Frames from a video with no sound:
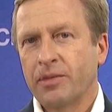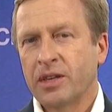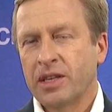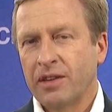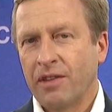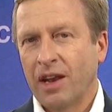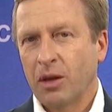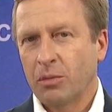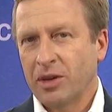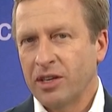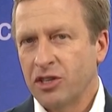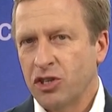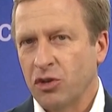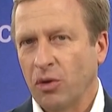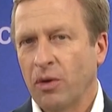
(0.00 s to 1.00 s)
develop
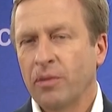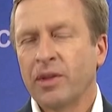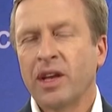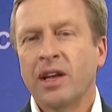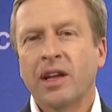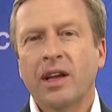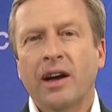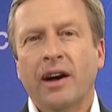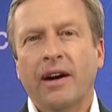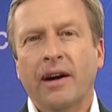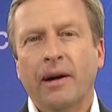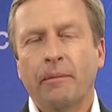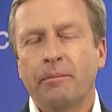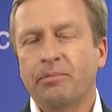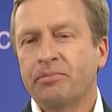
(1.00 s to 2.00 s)
into.
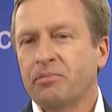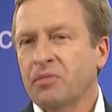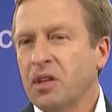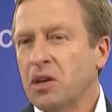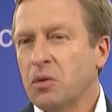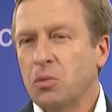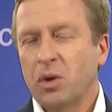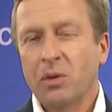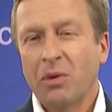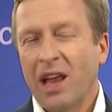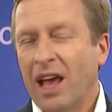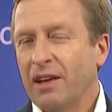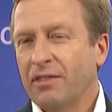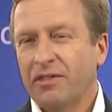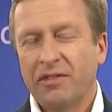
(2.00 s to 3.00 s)
We will
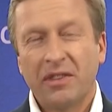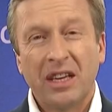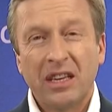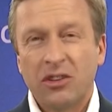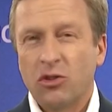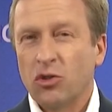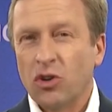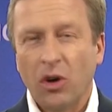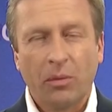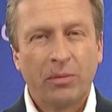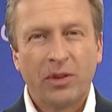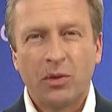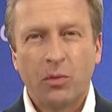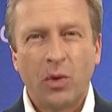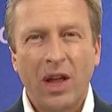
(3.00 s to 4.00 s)
have in Europe,
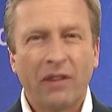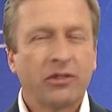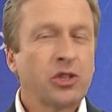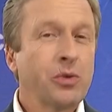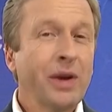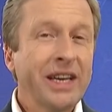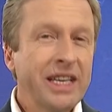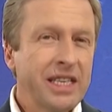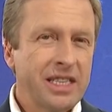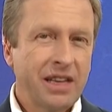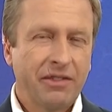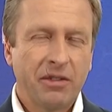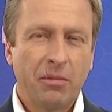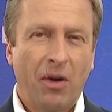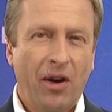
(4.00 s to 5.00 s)
we have
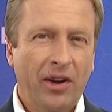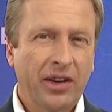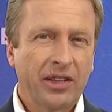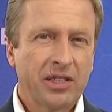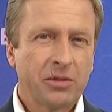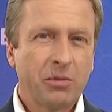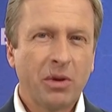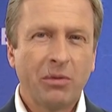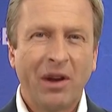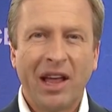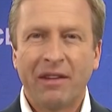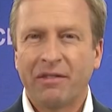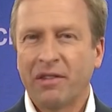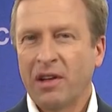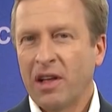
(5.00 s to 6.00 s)
27 markets. We will
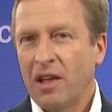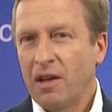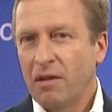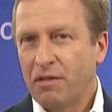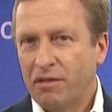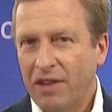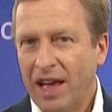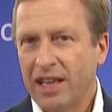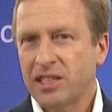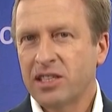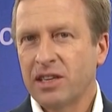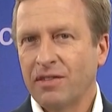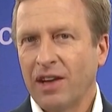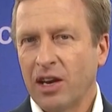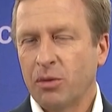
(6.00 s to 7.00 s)
have fast
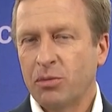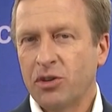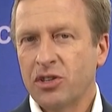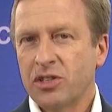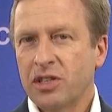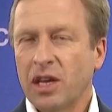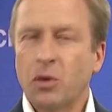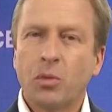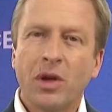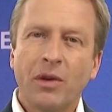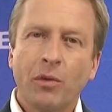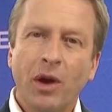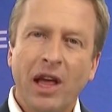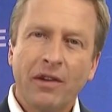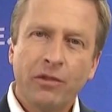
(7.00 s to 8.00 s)
developers and we
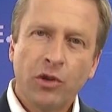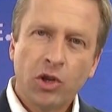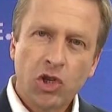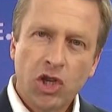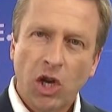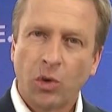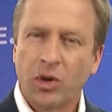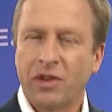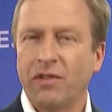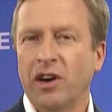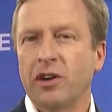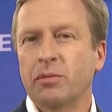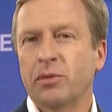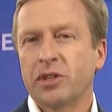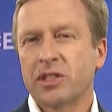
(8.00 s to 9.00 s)
will have slow
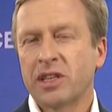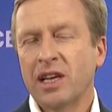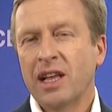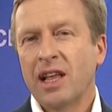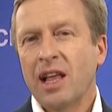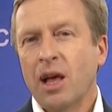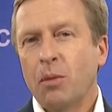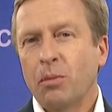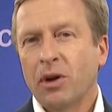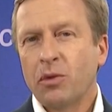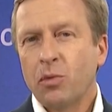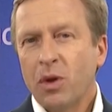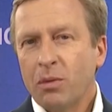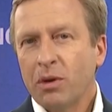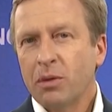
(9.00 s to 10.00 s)
developers. But
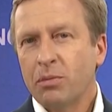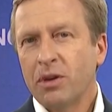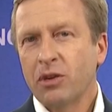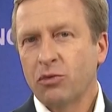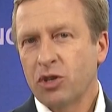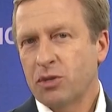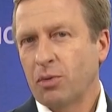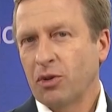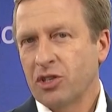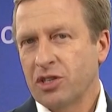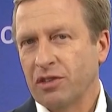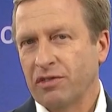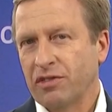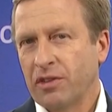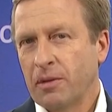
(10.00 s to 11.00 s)
we will be
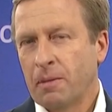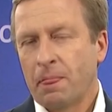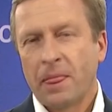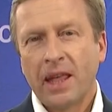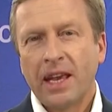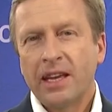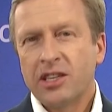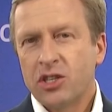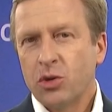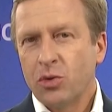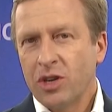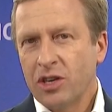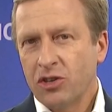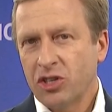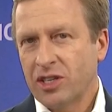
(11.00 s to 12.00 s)
responsive. In 2
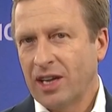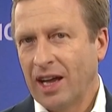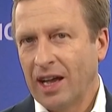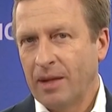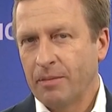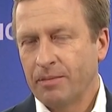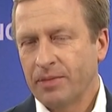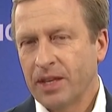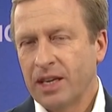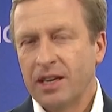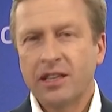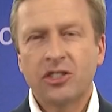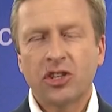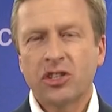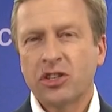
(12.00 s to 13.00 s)
years' time,
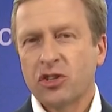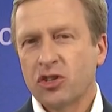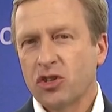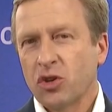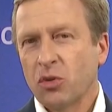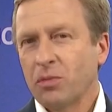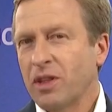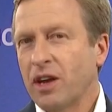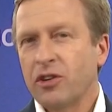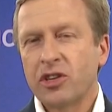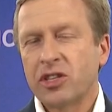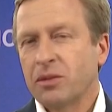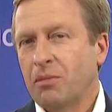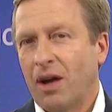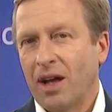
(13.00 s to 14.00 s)
let's just assume there
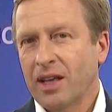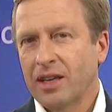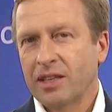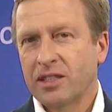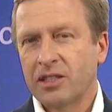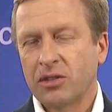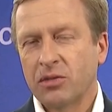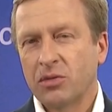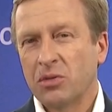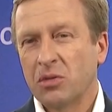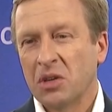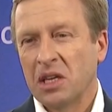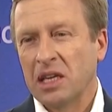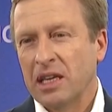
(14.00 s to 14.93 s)
is a market who